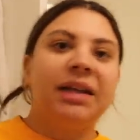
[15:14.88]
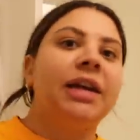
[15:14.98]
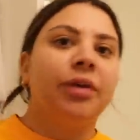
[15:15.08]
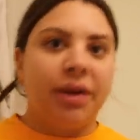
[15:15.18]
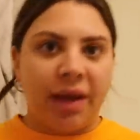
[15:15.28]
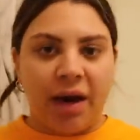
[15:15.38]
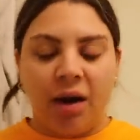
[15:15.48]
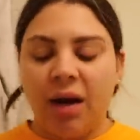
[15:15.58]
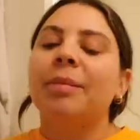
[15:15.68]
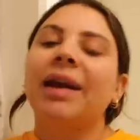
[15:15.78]
here and
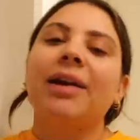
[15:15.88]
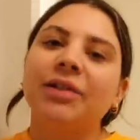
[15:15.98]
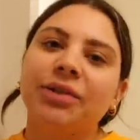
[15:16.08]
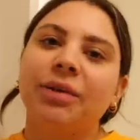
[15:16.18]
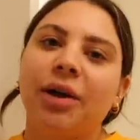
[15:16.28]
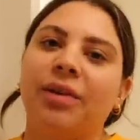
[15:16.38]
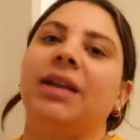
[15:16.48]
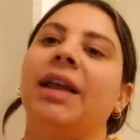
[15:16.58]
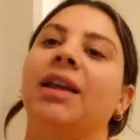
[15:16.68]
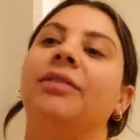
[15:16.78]
there. But I also know
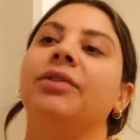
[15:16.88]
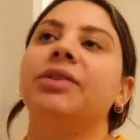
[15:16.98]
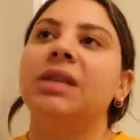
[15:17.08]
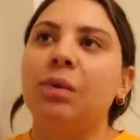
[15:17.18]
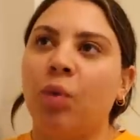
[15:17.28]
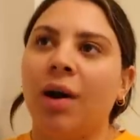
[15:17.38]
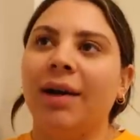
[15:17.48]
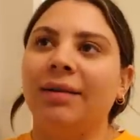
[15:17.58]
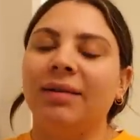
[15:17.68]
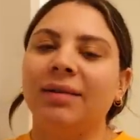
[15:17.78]
that like if you see
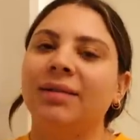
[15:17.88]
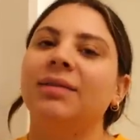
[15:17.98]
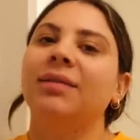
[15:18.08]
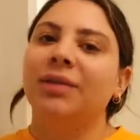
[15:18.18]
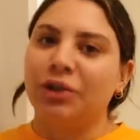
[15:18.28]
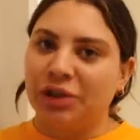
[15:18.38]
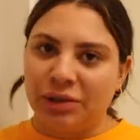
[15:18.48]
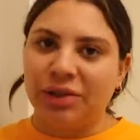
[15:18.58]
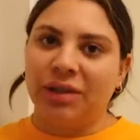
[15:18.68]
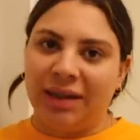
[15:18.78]
one, there's
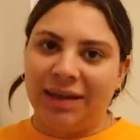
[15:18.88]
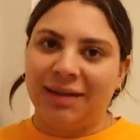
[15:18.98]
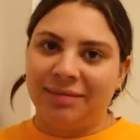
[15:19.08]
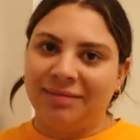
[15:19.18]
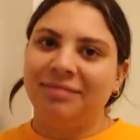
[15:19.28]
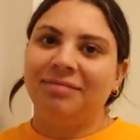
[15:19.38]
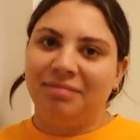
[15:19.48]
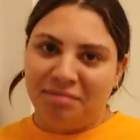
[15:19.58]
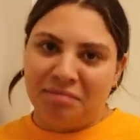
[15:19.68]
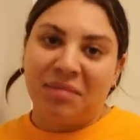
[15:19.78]
usually
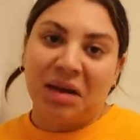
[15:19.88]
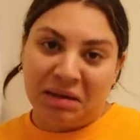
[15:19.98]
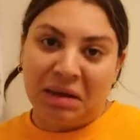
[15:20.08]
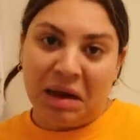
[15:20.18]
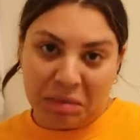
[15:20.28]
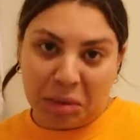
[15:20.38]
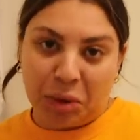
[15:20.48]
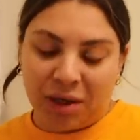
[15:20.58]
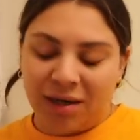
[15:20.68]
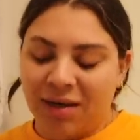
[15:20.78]
a lot
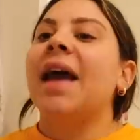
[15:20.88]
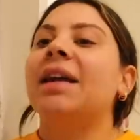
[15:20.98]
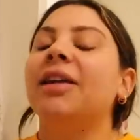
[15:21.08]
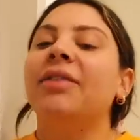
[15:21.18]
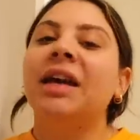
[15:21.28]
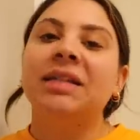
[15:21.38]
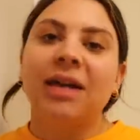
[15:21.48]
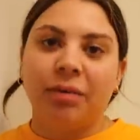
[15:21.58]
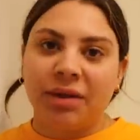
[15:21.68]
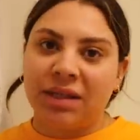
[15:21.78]
more. And I've
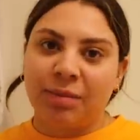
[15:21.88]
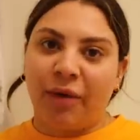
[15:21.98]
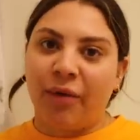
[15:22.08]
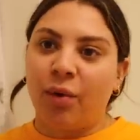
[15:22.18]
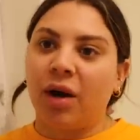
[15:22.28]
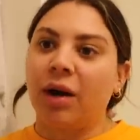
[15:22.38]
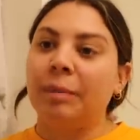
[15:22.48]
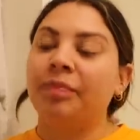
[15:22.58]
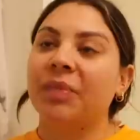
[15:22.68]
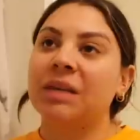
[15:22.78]
dealt with this
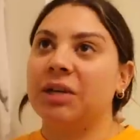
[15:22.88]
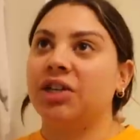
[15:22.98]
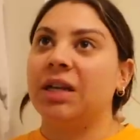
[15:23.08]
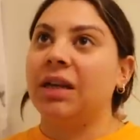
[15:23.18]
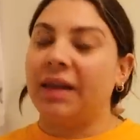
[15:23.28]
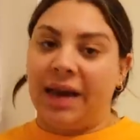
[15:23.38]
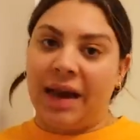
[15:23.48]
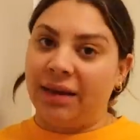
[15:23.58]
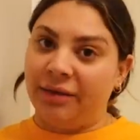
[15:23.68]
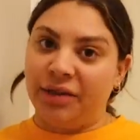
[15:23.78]
before, especially like
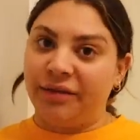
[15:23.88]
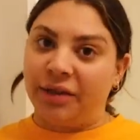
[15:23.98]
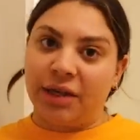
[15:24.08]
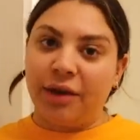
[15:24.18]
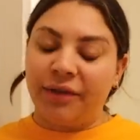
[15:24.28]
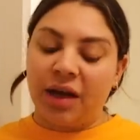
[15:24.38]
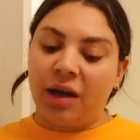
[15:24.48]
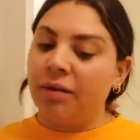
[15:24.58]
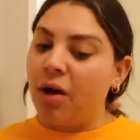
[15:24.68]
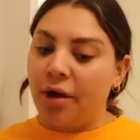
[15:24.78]
I lived in
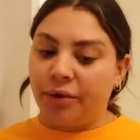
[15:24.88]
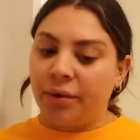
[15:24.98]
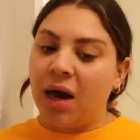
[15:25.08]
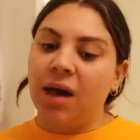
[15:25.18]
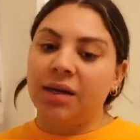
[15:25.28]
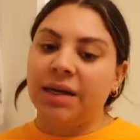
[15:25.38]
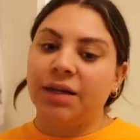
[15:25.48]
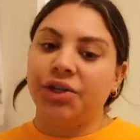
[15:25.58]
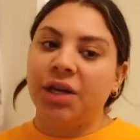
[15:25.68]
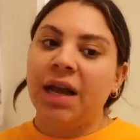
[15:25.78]
Philadelphia all through
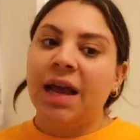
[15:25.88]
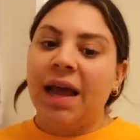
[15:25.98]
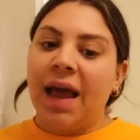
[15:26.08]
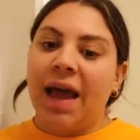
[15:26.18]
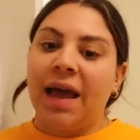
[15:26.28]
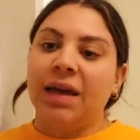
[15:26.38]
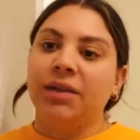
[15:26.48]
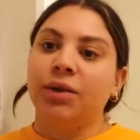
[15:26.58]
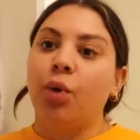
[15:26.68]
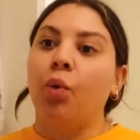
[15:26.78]
college,
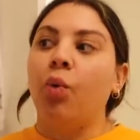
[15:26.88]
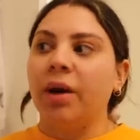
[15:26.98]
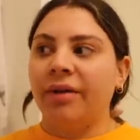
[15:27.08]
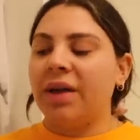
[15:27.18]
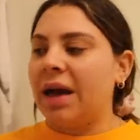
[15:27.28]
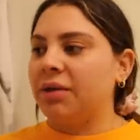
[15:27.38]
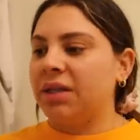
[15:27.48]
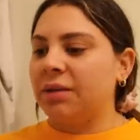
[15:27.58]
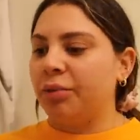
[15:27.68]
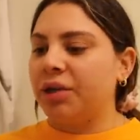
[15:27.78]
and one of the
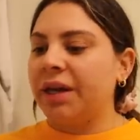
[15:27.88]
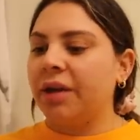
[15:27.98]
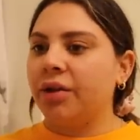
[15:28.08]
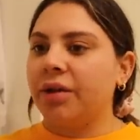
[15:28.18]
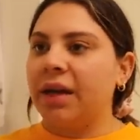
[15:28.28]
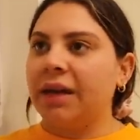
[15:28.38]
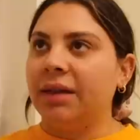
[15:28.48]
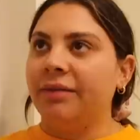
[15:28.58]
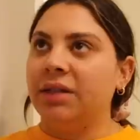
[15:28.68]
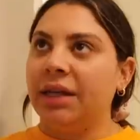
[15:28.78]
houses in particular that I
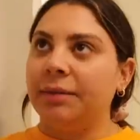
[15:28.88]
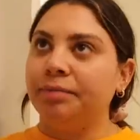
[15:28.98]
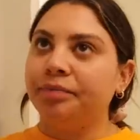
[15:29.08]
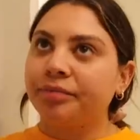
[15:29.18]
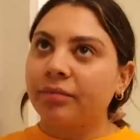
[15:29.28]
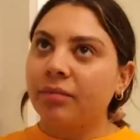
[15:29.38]
lived in